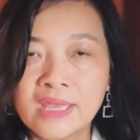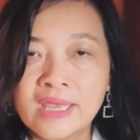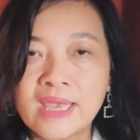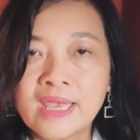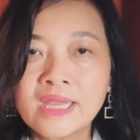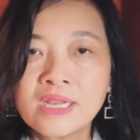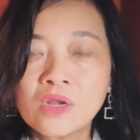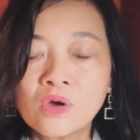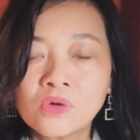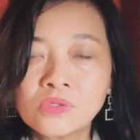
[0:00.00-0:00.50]

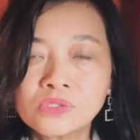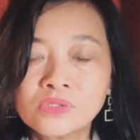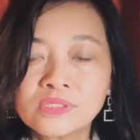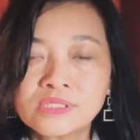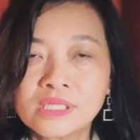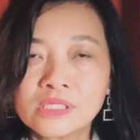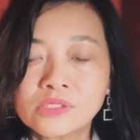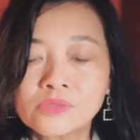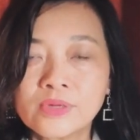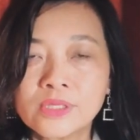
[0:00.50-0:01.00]
And also
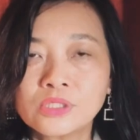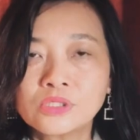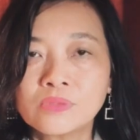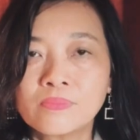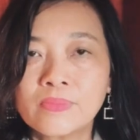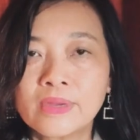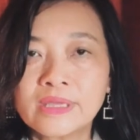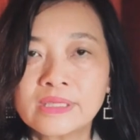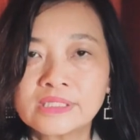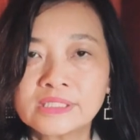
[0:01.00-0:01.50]
subscribe to
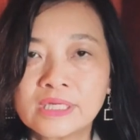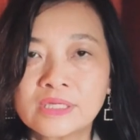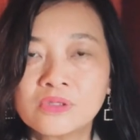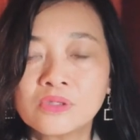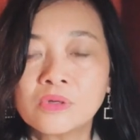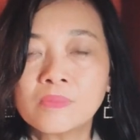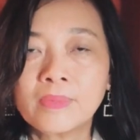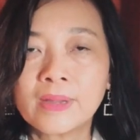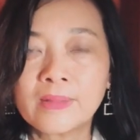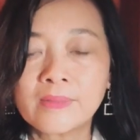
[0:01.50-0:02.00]
my
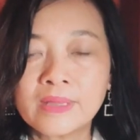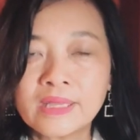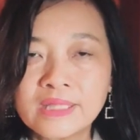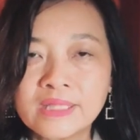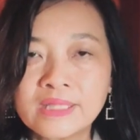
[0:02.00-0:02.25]
channel by hitting